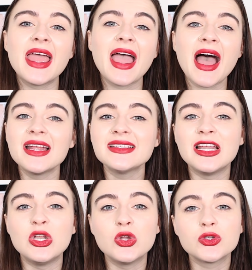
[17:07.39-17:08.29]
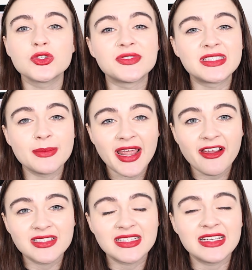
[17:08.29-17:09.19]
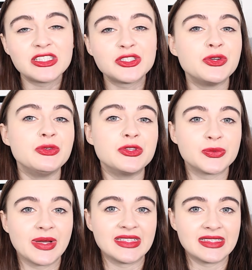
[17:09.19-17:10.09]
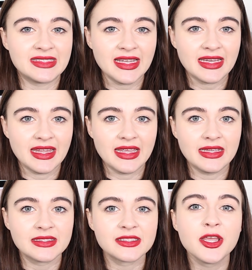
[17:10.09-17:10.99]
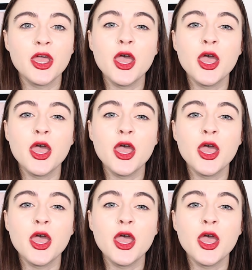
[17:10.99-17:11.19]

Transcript: it has a lot of similarities to the sweating sickness,